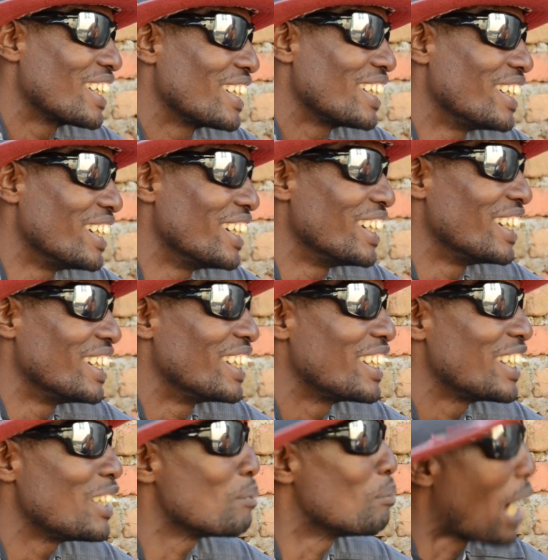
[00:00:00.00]
eh,
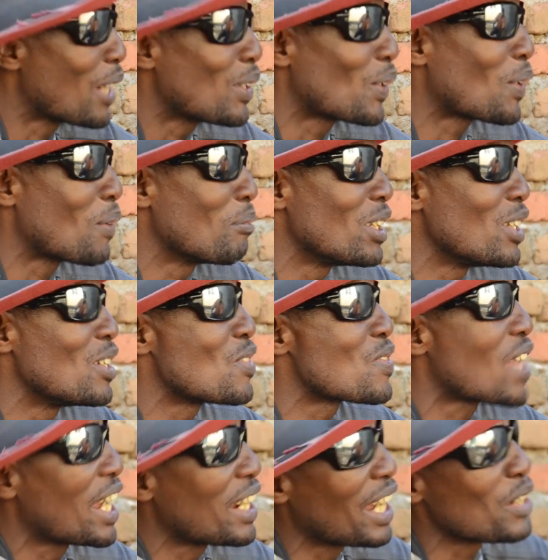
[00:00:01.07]
by all means,
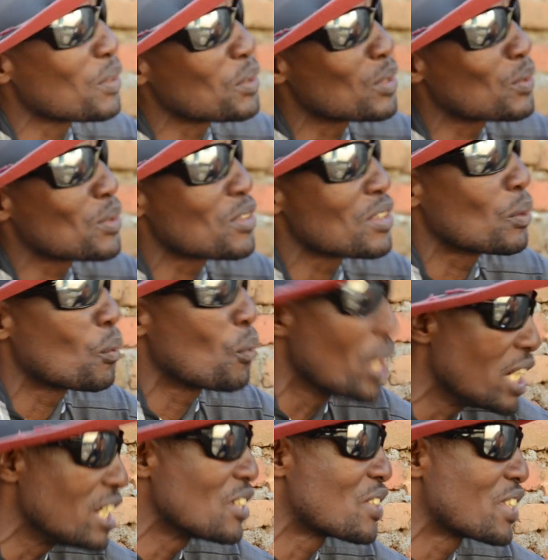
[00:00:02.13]
and I will
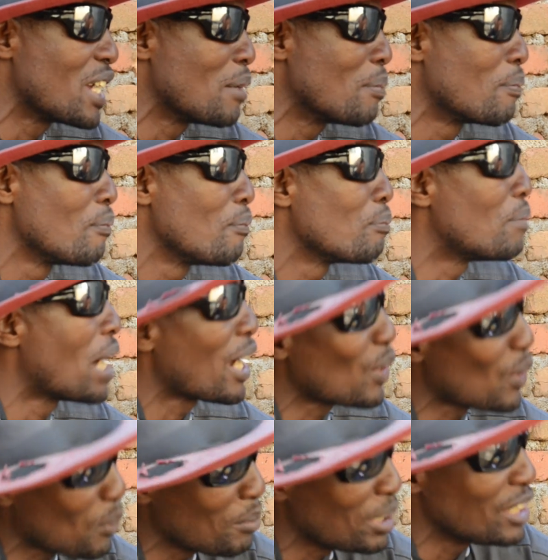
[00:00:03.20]
win them by
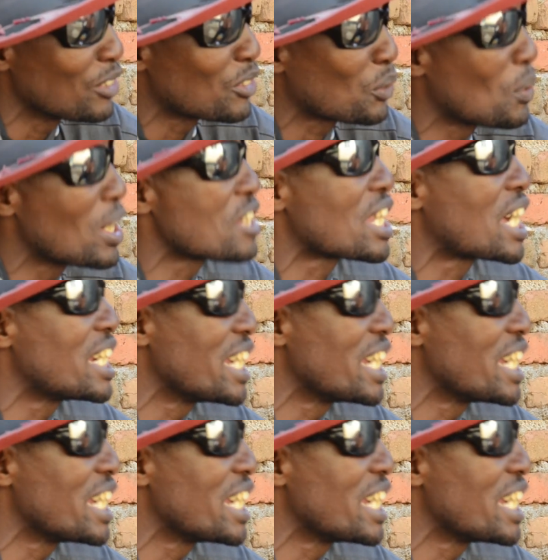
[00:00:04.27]
all means, whether